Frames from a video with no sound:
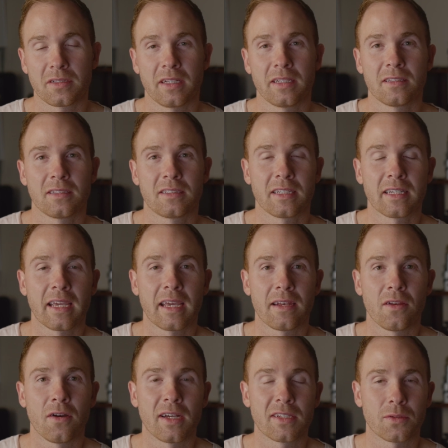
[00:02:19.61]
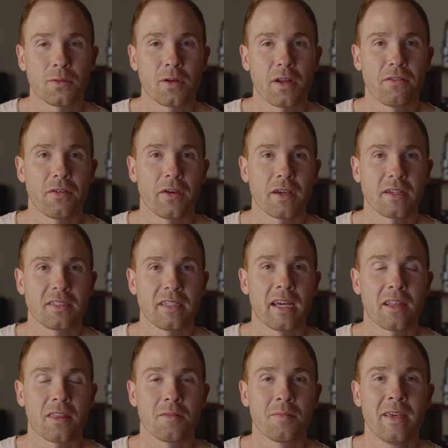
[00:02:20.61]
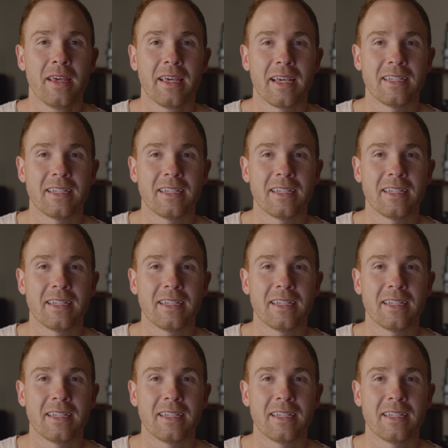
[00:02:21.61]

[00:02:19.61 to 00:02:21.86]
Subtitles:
lenses to get nice autofocus out of them